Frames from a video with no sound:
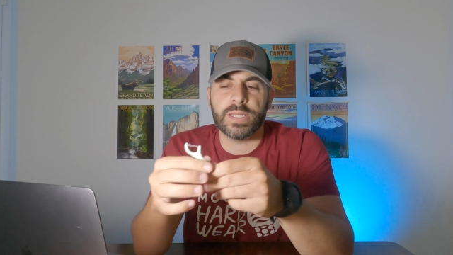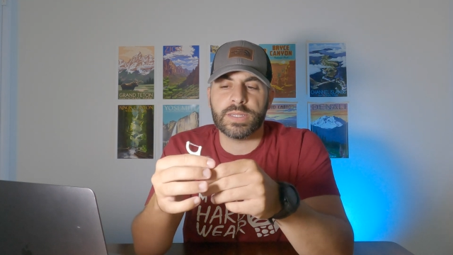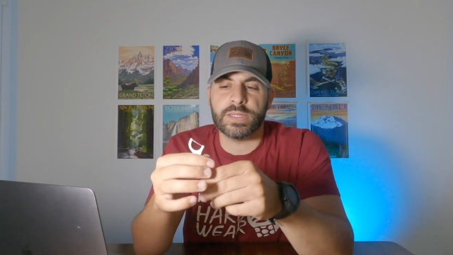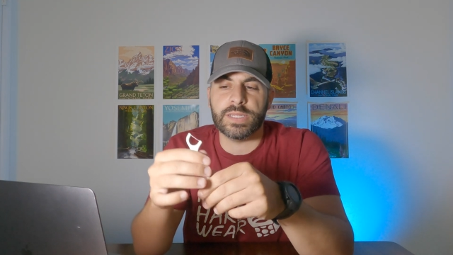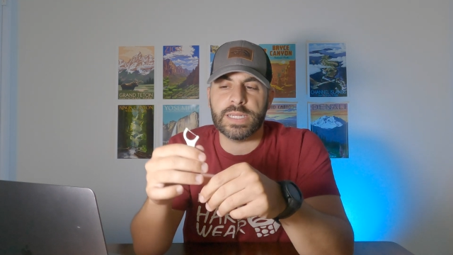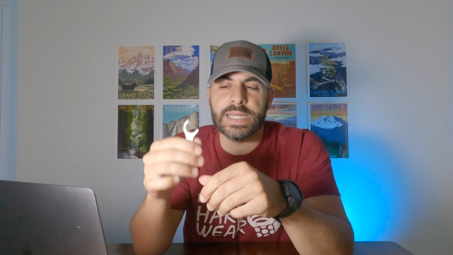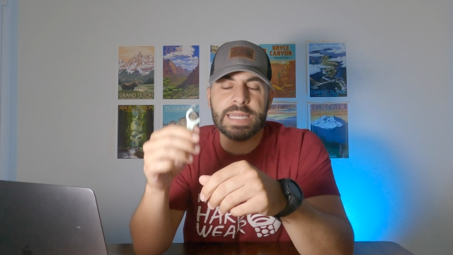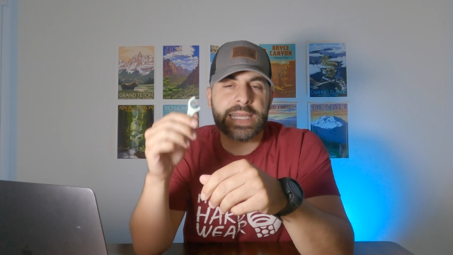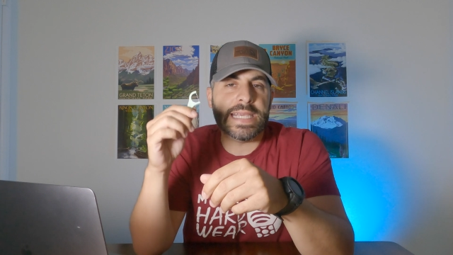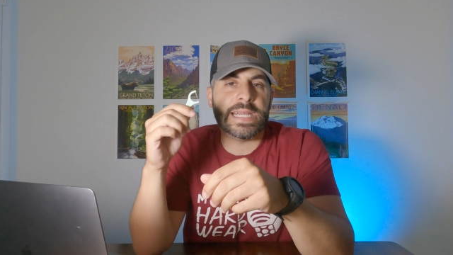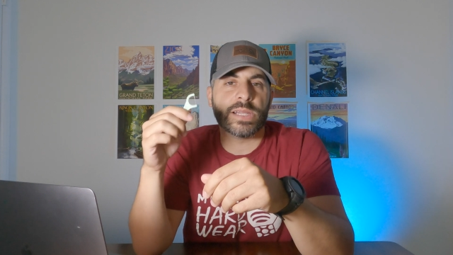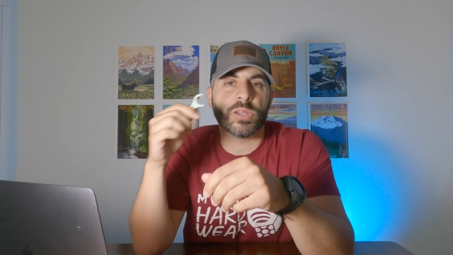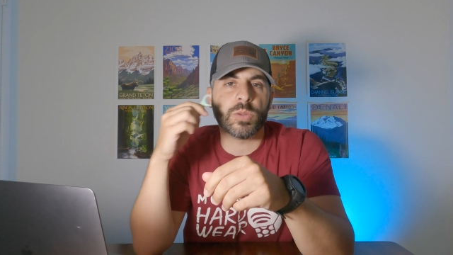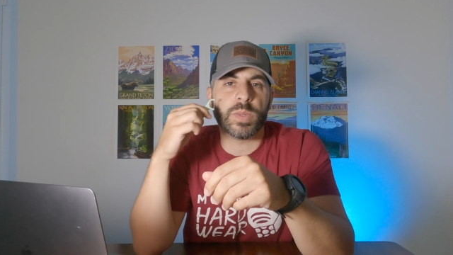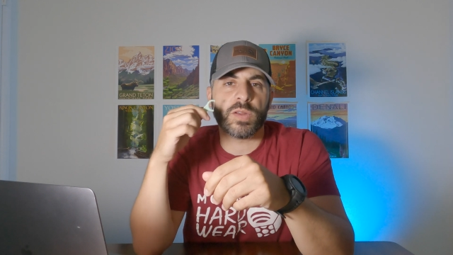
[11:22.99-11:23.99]
and you need
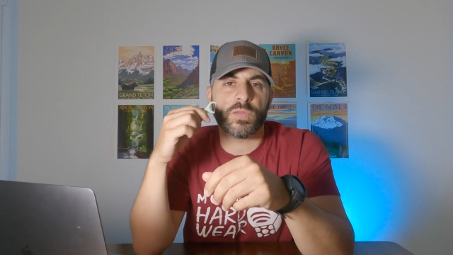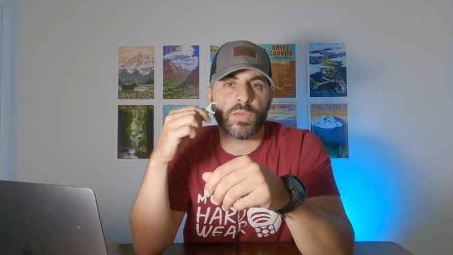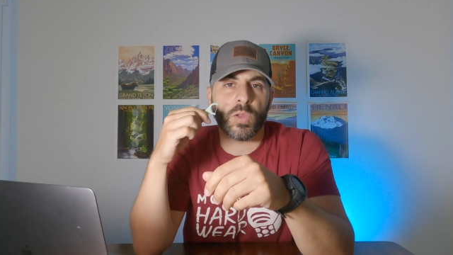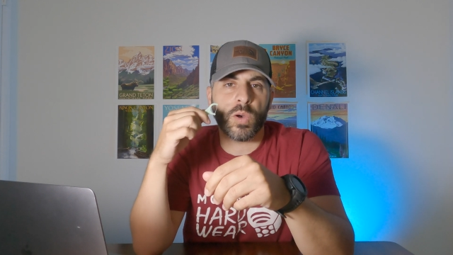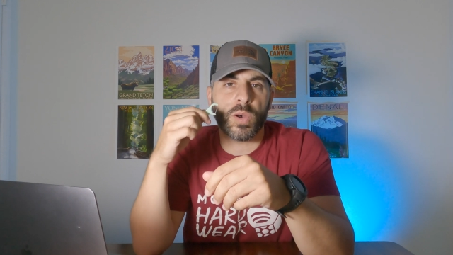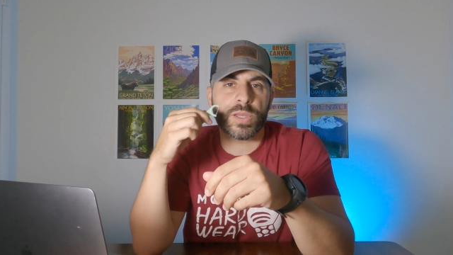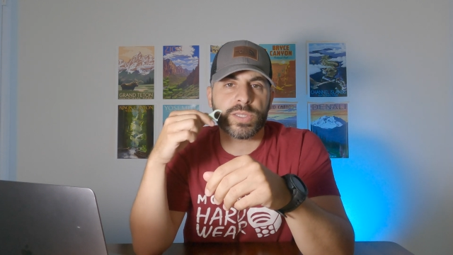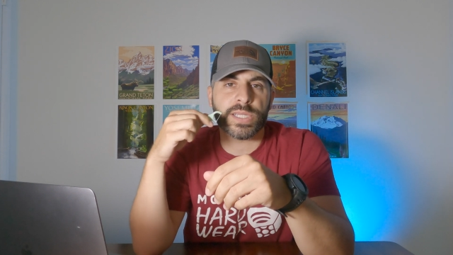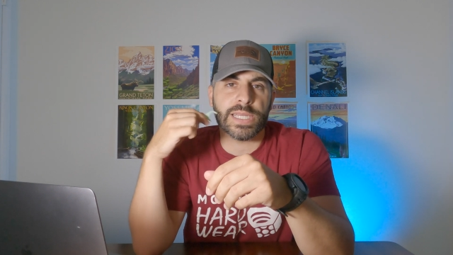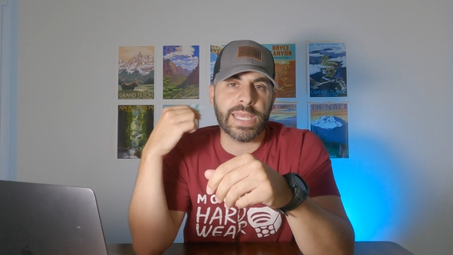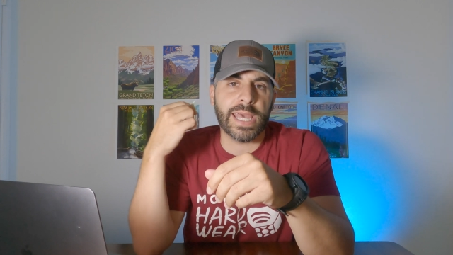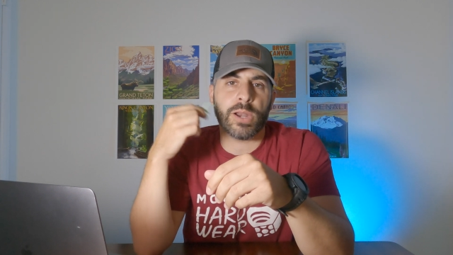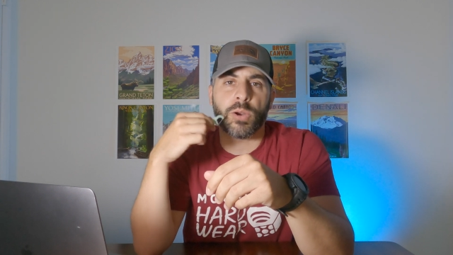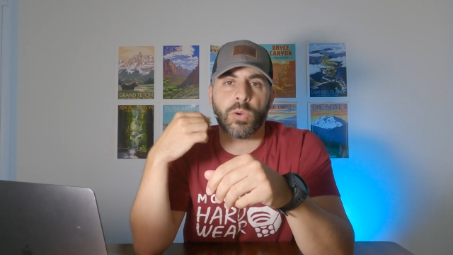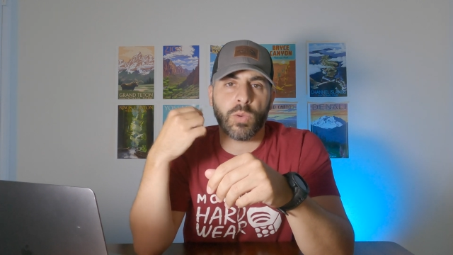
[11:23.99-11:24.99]
a little bit of floss to
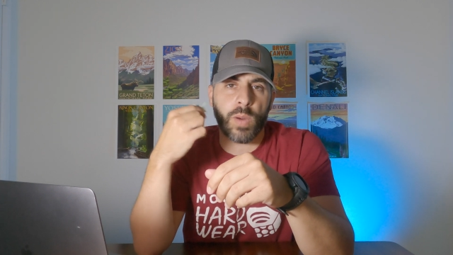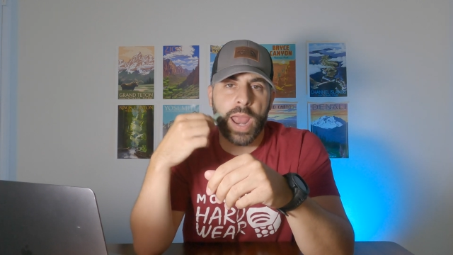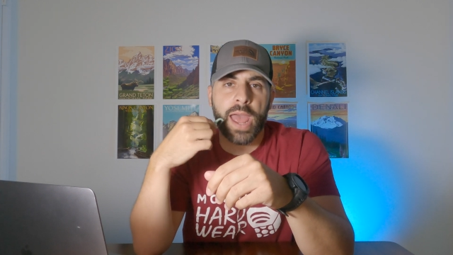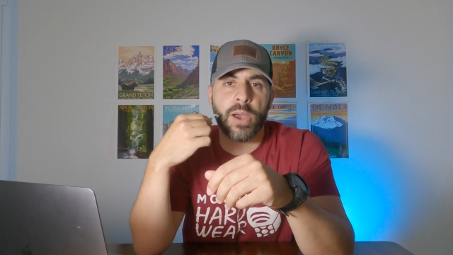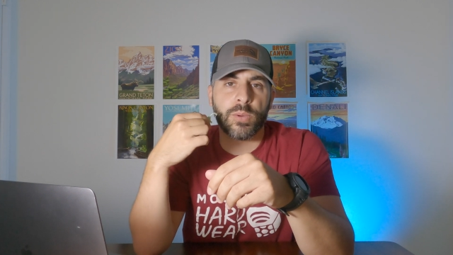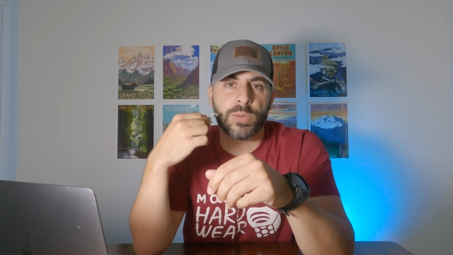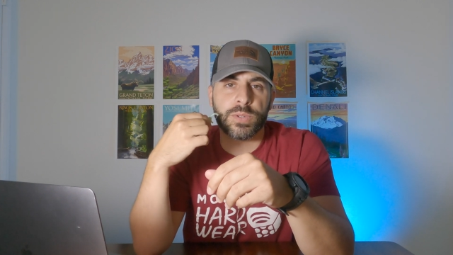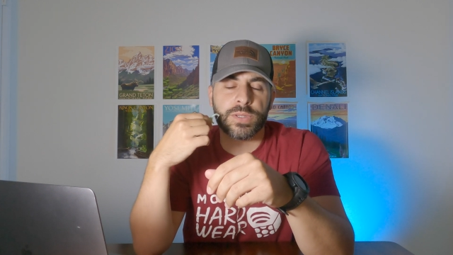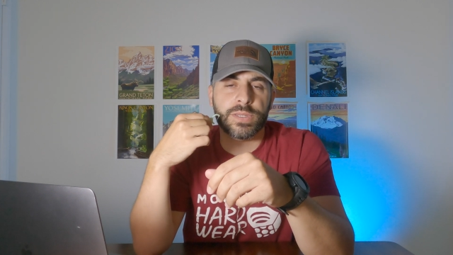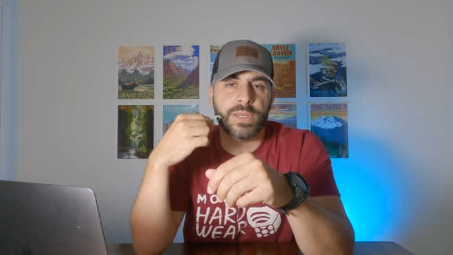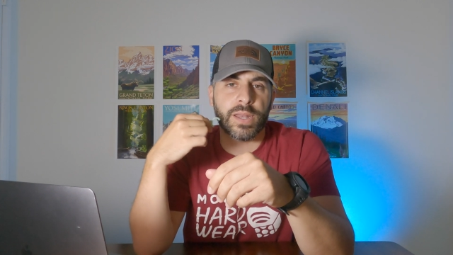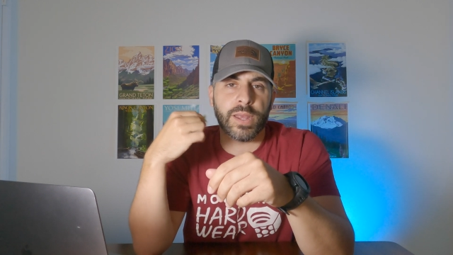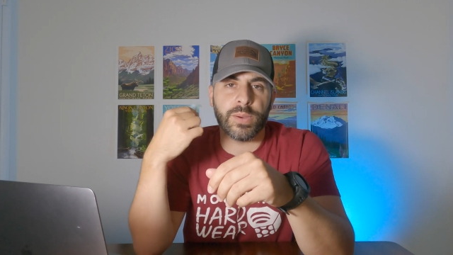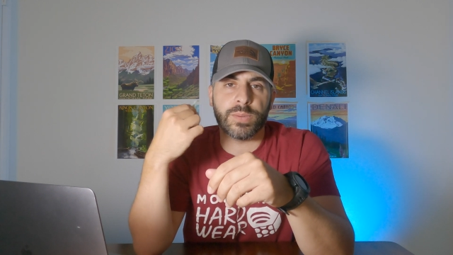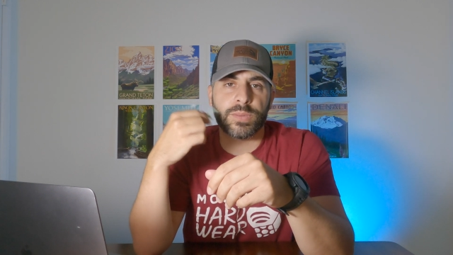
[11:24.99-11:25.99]
get around, you
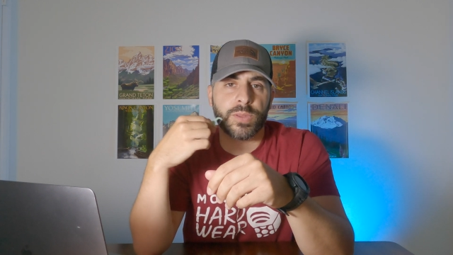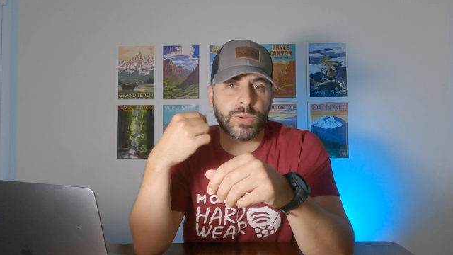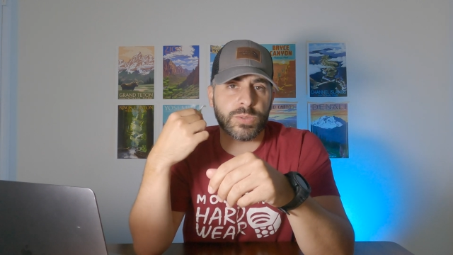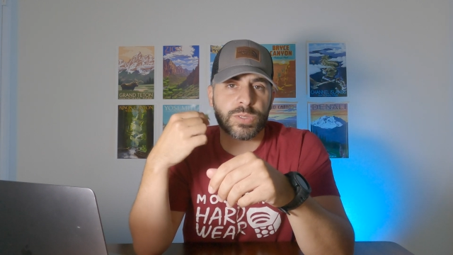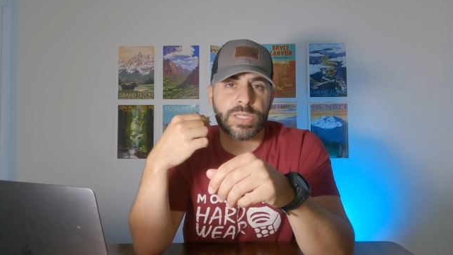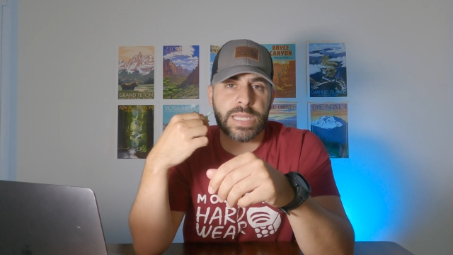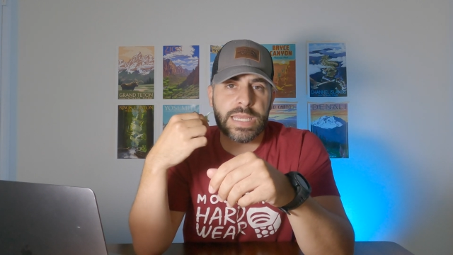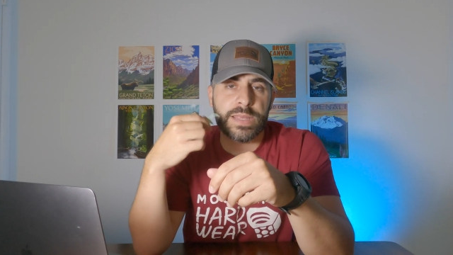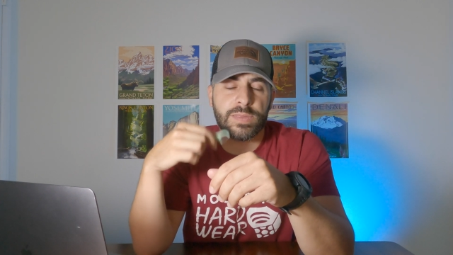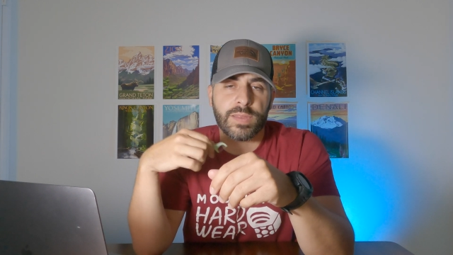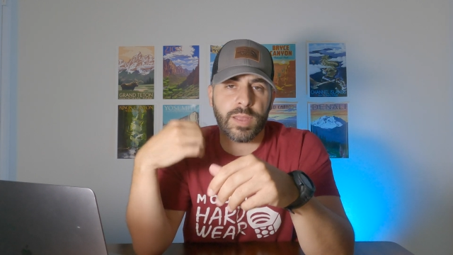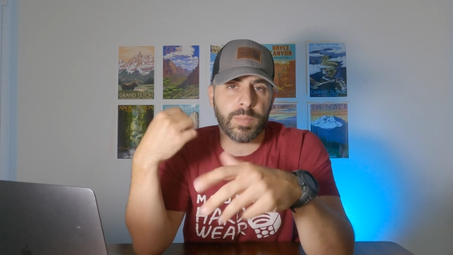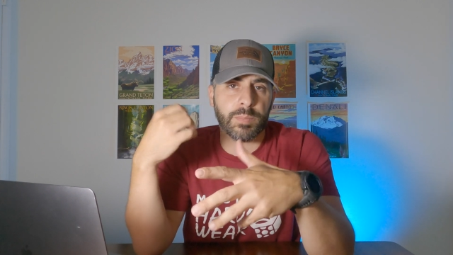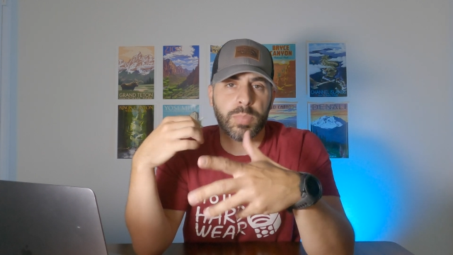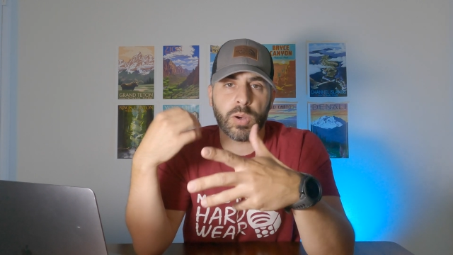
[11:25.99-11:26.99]
know, those teeth
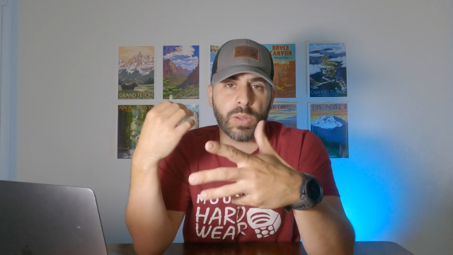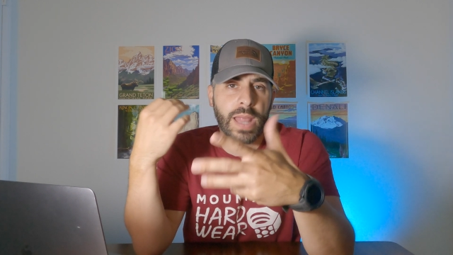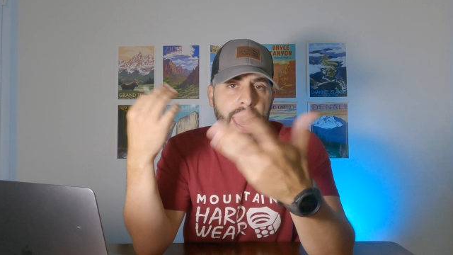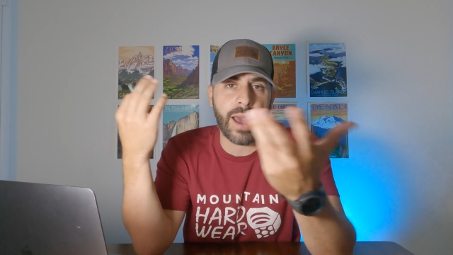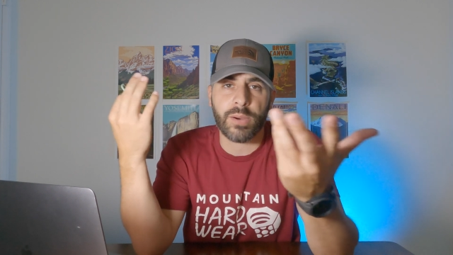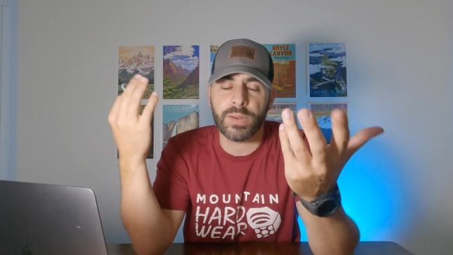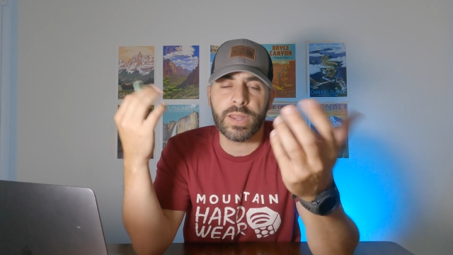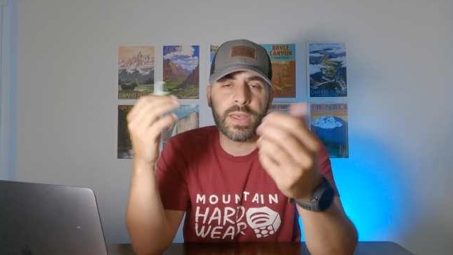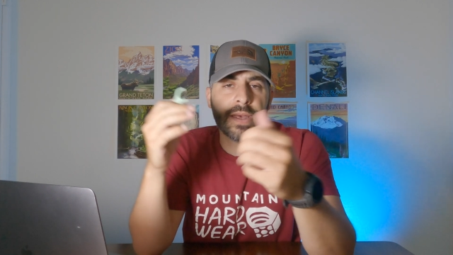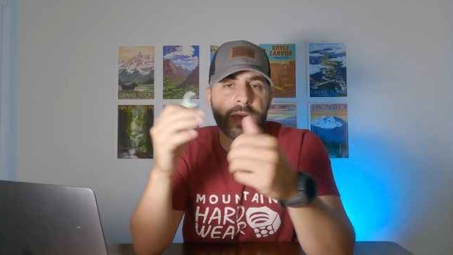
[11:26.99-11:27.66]
to pull out,